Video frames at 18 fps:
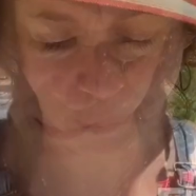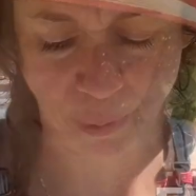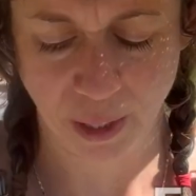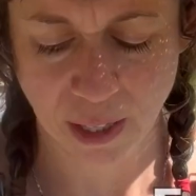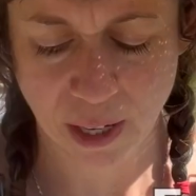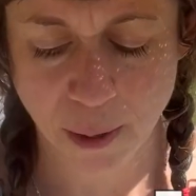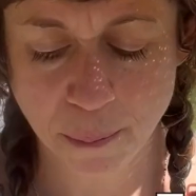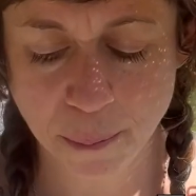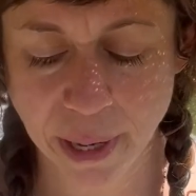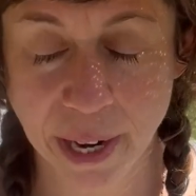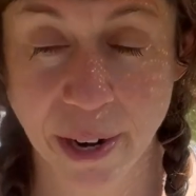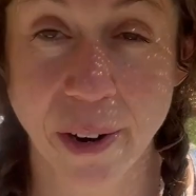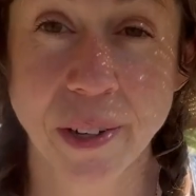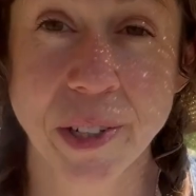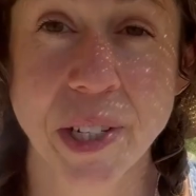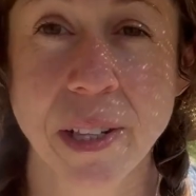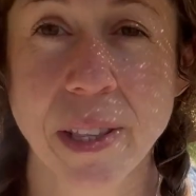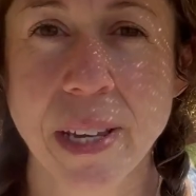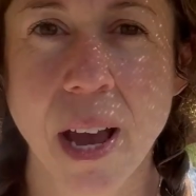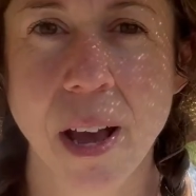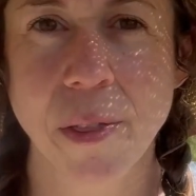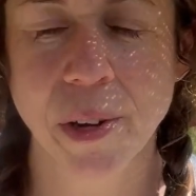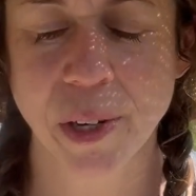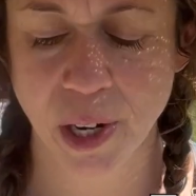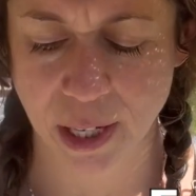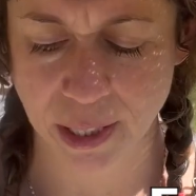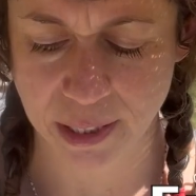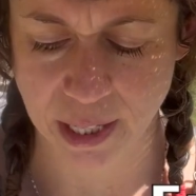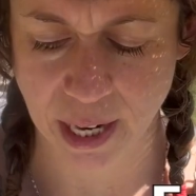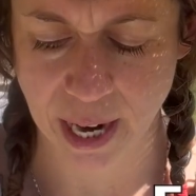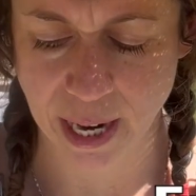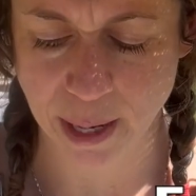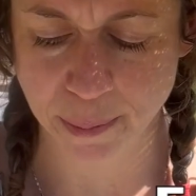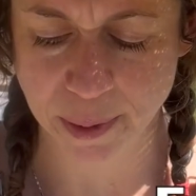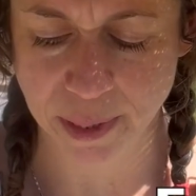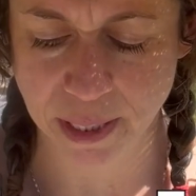Compared to the other gut
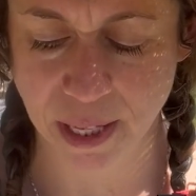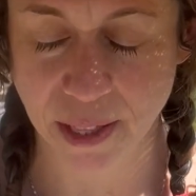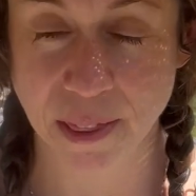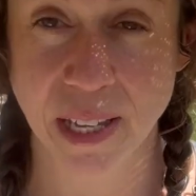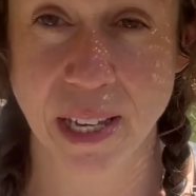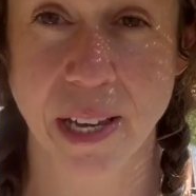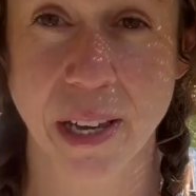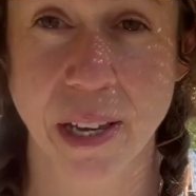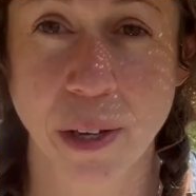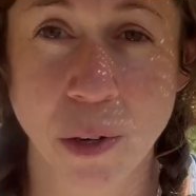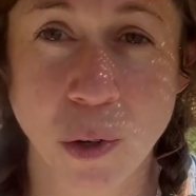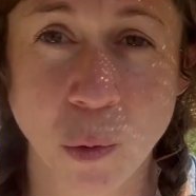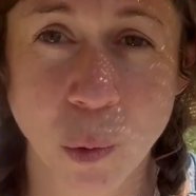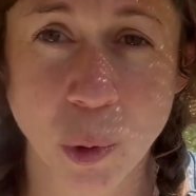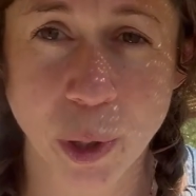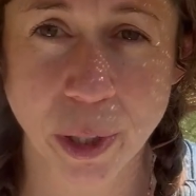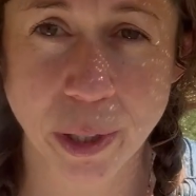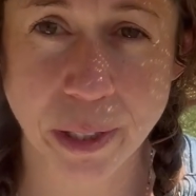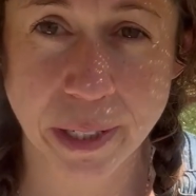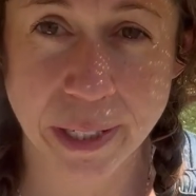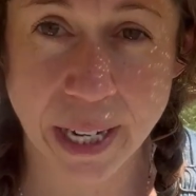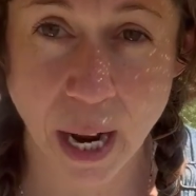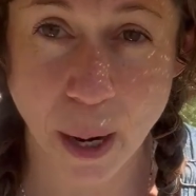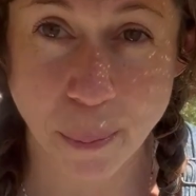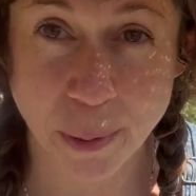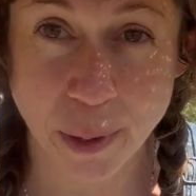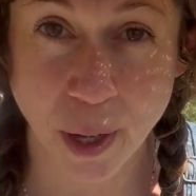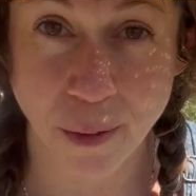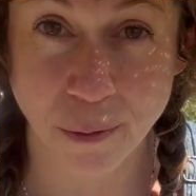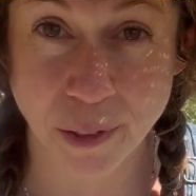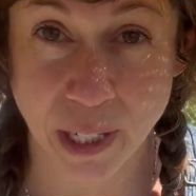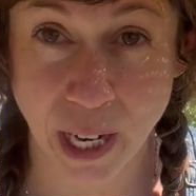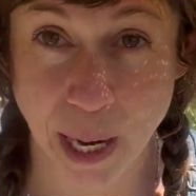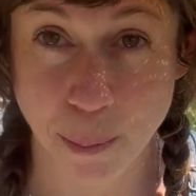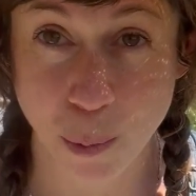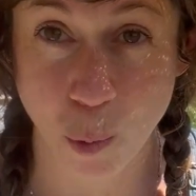types, the inward depth of
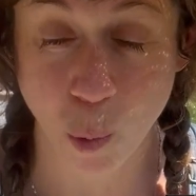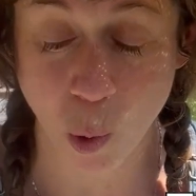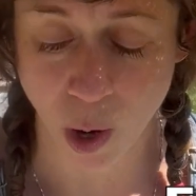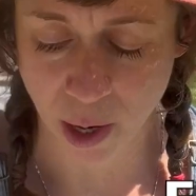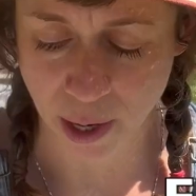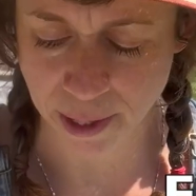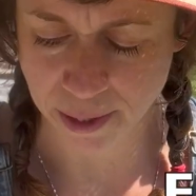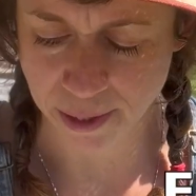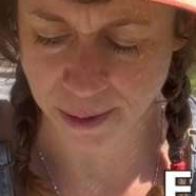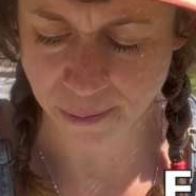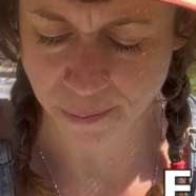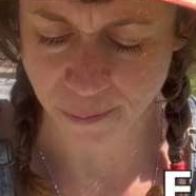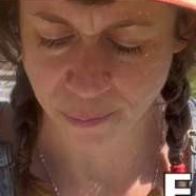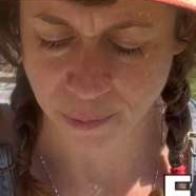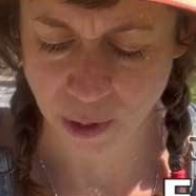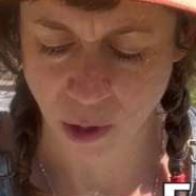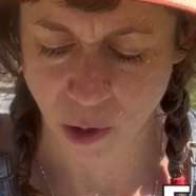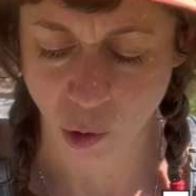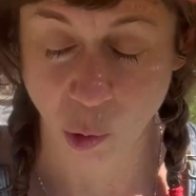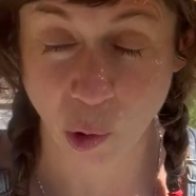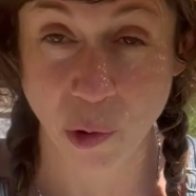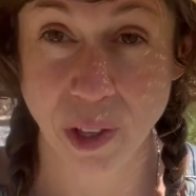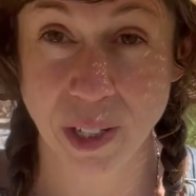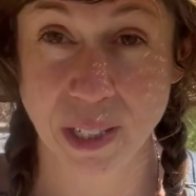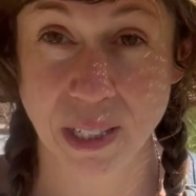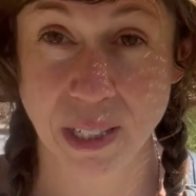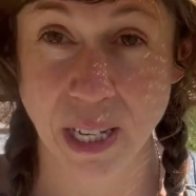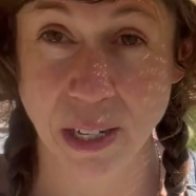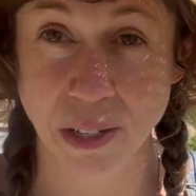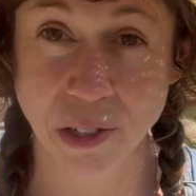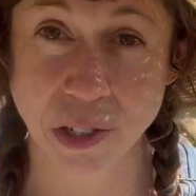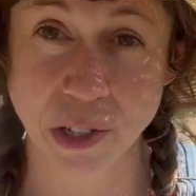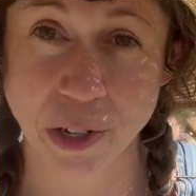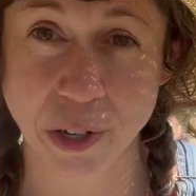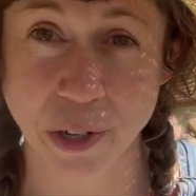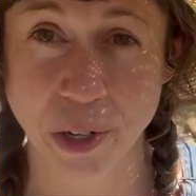type 1 or the
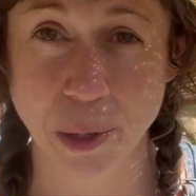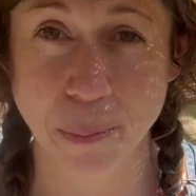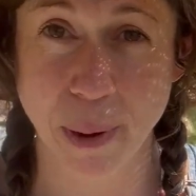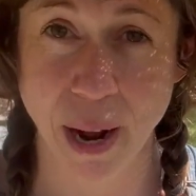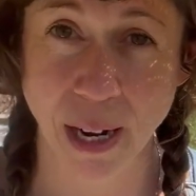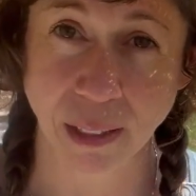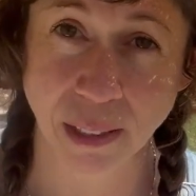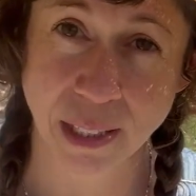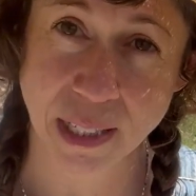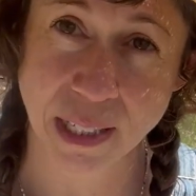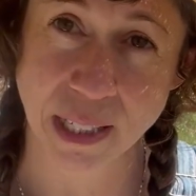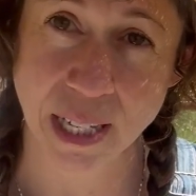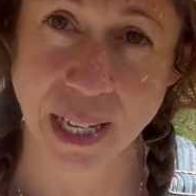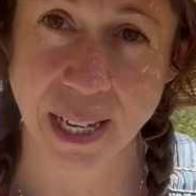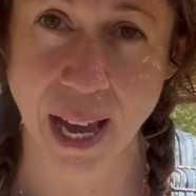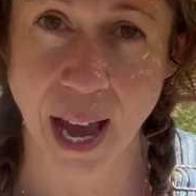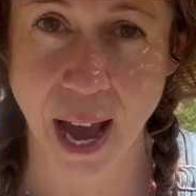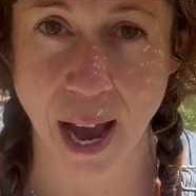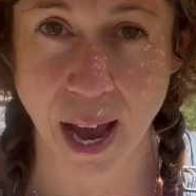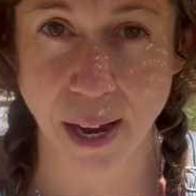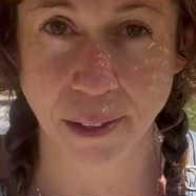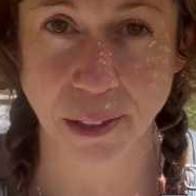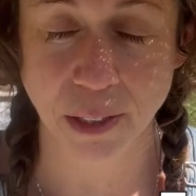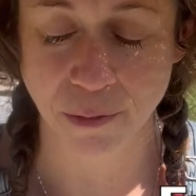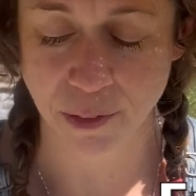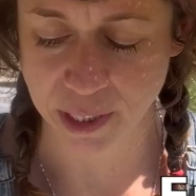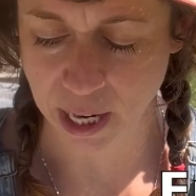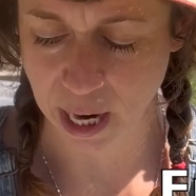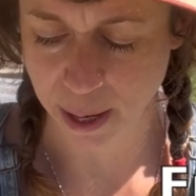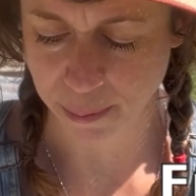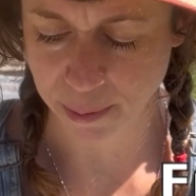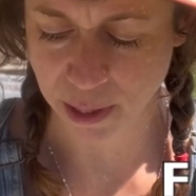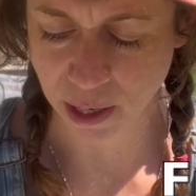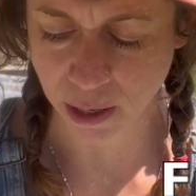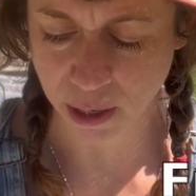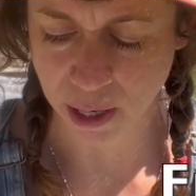centered balancing act of type
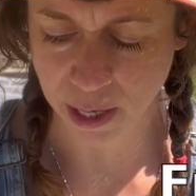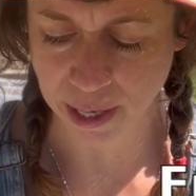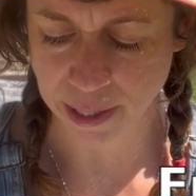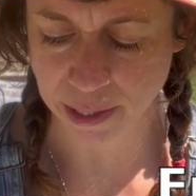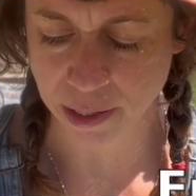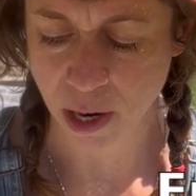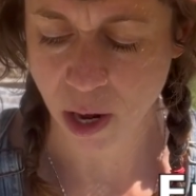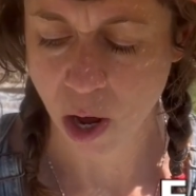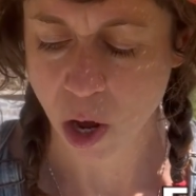9,